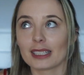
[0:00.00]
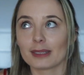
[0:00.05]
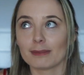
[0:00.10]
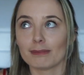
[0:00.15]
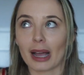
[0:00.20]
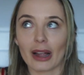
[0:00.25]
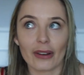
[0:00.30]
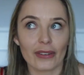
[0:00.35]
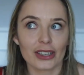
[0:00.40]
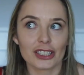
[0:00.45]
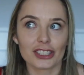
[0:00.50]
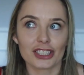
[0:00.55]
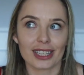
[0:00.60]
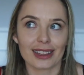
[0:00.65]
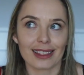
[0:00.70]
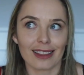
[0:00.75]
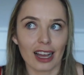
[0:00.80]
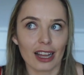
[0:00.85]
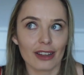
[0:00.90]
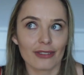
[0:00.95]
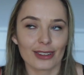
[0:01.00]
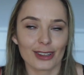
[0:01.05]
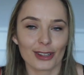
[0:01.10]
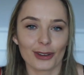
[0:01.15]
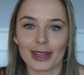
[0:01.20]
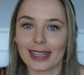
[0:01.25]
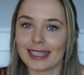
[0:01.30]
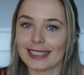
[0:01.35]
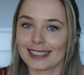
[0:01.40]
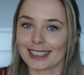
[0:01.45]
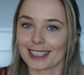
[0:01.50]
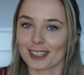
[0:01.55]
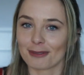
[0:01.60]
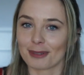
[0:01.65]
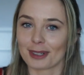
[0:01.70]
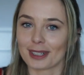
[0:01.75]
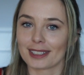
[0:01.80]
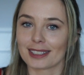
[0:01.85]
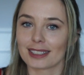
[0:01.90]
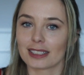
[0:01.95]
marriage and life a lot easier
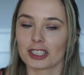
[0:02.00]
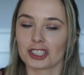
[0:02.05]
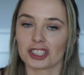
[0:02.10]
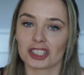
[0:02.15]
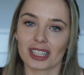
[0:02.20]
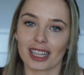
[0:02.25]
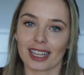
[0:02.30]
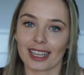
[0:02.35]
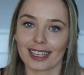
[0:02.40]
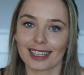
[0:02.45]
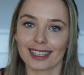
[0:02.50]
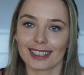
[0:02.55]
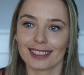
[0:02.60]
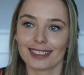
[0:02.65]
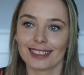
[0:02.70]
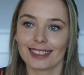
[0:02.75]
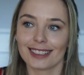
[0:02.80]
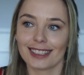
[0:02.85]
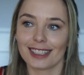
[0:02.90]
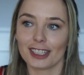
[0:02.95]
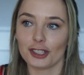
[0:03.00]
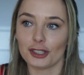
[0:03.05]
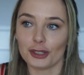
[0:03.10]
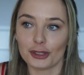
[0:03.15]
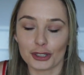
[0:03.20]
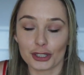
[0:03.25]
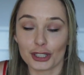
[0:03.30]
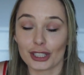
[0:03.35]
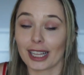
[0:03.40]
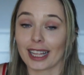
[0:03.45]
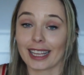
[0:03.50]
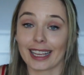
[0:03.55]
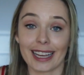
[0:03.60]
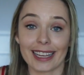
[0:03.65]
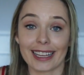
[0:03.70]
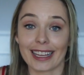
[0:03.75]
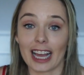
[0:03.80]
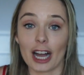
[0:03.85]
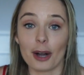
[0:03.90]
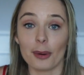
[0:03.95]
when it's just like, you just like
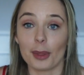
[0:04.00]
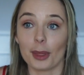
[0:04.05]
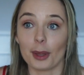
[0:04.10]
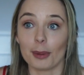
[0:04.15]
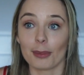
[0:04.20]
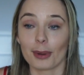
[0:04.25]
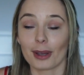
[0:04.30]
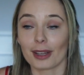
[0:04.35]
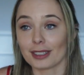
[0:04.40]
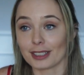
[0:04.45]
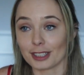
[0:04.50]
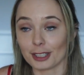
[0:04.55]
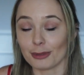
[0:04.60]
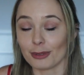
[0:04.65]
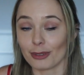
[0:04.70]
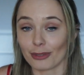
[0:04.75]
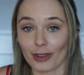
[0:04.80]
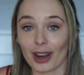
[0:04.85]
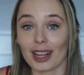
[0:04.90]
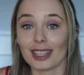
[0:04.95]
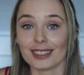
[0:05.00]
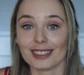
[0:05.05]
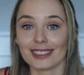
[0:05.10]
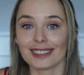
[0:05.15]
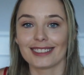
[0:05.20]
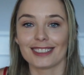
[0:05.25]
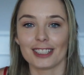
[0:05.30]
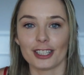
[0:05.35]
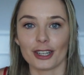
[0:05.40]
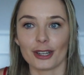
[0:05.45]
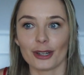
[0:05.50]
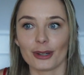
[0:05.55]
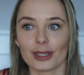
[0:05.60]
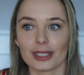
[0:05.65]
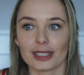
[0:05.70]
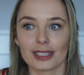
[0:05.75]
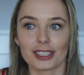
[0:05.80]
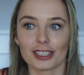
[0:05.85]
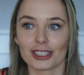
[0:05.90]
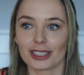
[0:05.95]
hanging out with them because you were friends, you know,
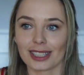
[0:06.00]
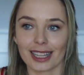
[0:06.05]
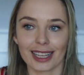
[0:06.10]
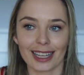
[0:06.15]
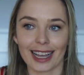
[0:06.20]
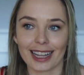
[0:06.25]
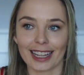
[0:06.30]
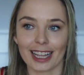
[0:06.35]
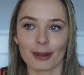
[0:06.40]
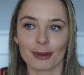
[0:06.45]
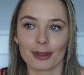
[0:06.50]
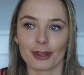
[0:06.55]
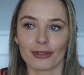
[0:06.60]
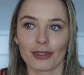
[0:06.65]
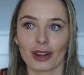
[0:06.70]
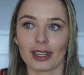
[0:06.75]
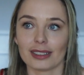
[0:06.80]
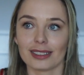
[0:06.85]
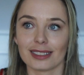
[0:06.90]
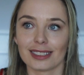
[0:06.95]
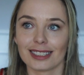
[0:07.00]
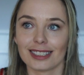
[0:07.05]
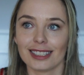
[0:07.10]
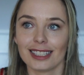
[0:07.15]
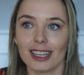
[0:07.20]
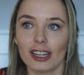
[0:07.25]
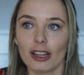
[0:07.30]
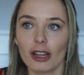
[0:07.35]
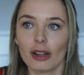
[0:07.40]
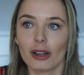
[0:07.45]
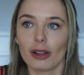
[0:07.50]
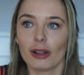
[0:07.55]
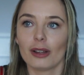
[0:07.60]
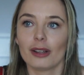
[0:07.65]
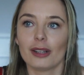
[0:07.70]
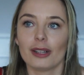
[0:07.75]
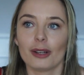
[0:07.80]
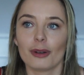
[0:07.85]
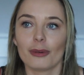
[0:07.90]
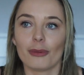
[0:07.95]
it's just like hanging out with your friends.
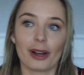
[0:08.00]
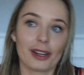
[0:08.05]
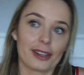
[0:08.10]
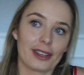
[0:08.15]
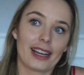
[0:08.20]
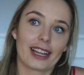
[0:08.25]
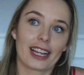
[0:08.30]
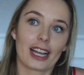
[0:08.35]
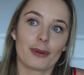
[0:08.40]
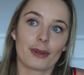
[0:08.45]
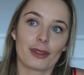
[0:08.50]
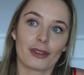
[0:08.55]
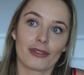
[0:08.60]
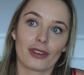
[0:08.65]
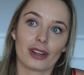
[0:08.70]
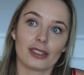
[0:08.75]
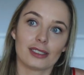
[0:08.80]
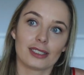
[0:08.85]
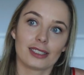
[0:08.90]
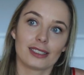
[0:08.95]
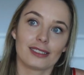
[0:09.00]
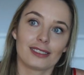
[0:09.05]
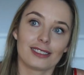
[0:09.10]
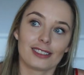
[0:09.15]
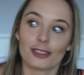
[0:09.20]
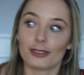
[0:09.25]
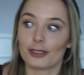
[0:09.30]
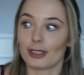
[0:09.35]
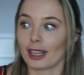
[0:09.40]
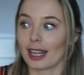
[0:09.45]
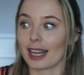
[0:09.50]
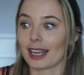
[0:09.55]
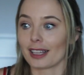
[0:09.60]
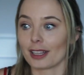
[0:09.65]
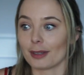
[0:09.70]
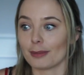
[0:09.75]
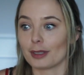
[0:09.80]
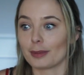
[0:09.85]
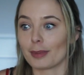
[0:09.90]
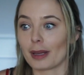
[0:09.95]
Why do you hang out with your friends? Because you like
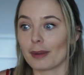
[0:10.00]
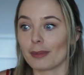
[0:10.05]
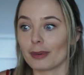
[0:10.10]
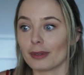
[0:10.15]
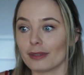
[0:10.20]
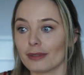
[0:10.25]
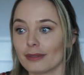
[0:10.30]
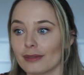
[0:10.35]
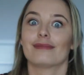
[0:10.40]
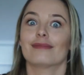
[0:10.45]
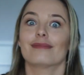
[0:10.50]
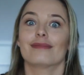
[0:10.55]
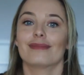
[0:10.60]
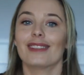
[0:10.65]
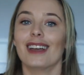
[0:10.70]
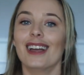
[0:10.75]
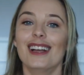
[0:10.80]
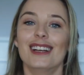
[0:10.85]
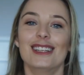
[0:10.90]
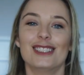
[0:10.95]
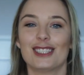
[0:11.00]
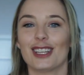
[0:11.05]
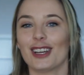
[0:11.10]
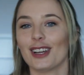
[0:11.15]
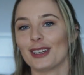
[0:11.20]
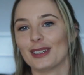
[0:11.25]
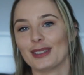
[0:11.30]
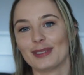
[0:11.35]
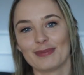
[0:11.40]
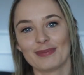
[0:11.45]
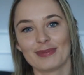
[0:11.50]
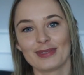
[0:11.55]
them as people. So